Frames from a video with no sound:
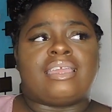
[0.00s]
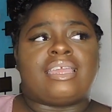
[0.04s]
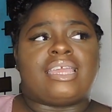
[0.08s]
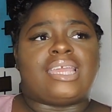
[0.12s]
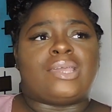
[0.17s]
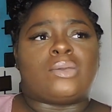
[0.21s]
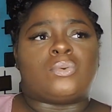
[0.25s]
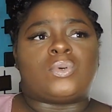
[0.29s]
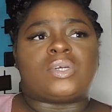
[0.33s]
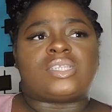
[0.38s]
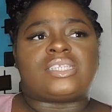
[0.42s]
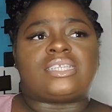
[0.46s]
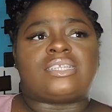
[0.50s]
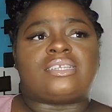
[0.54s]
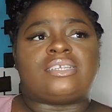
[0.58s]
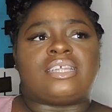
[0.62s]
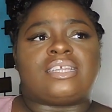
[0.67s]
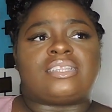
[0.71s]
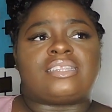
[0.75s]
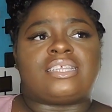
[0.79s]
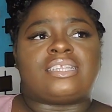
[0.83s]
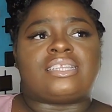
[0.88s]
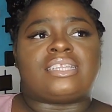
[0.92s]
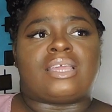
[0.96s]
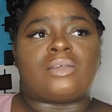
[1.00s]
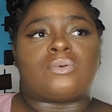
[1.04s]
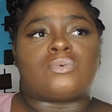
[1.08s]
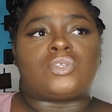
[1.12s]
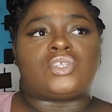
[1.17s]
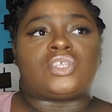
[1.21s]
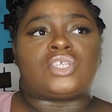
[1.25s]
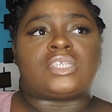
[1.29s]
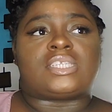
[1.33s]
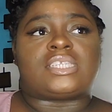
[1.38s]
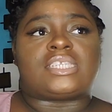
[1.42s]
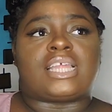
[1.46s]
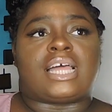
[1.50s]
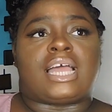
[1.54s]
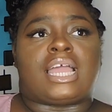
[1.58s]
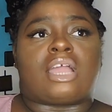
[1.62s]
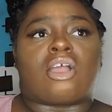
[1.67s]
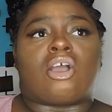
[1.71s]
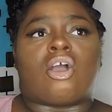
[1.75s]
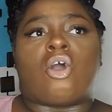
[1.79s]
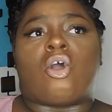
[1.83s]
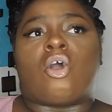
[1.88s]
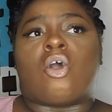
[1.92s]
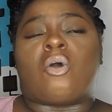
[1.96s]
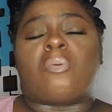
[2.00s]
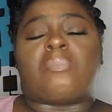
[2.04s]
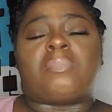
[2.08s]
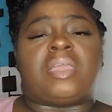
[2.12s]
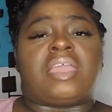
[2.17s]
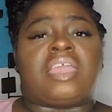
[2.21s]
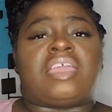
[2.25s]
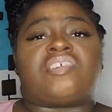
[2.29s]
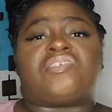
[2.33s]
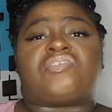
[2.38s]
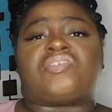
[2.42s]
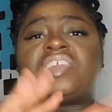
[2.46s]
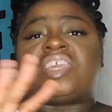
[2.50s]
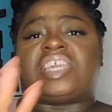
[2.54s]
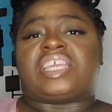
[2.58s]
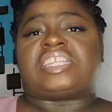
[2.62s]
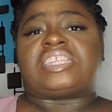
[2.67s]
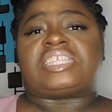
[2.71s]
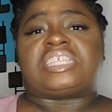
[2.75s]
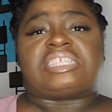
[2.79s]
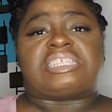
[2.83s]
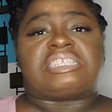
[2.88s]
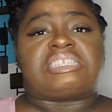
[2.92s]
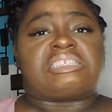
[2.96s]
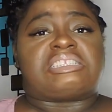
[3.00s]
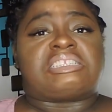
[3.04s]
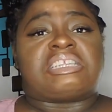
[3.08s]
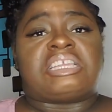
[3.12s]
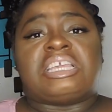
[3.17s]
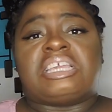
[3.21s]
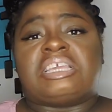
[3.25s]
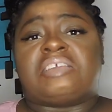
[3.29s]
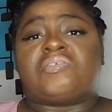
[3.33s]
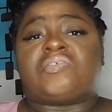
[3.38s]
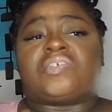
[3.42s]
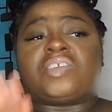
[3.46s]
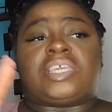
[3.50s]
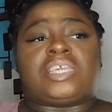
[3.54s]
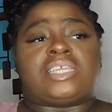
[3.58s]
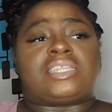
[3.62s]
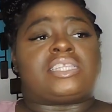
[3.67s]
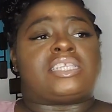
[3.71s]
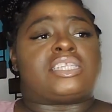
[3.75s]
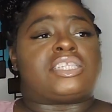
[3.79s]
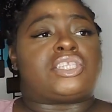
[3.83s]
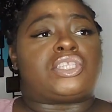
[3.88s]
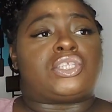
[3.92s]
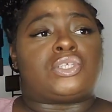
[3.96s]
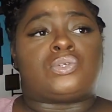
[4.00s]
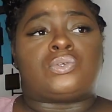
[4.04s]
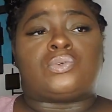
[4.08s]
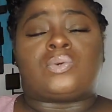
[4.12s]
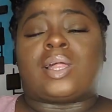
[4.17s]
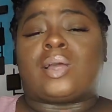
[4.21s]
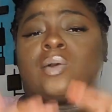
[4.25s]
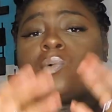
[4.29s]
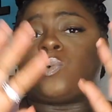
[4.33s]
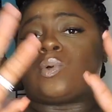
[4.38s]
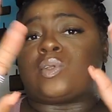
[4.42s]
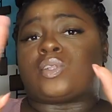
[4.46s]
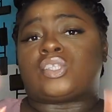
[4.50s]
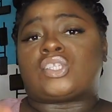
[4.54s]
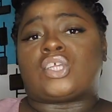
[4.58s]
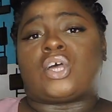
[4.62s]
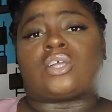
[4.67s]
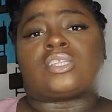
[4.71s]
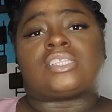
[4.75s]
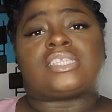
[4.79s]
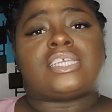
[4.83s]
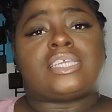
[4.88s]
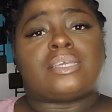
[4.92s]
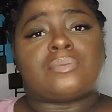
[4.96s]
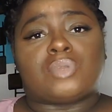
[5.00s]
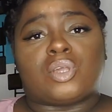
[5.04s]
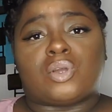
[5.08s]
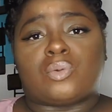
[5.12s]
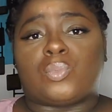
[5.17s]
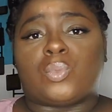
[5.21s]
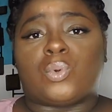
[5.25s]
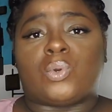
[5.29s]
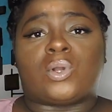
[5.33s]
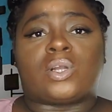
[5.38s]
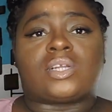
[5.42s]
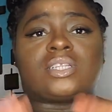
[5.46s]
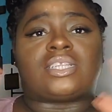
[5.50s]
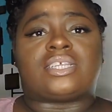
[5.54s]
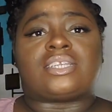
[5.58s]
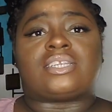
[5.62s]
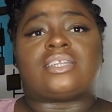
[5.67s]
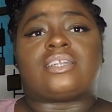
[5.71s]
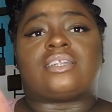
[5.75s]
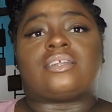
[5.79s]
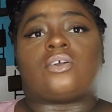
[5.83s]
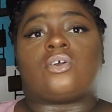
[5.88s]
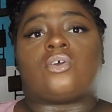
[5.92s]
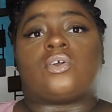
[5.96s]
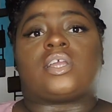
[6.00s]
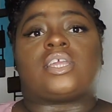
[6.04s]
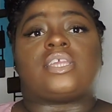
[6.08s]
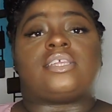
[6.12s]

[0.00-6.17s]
it wasn't nothing that was just like, oh man, forget this dude, I don't want to talk to him no more, da da da. Or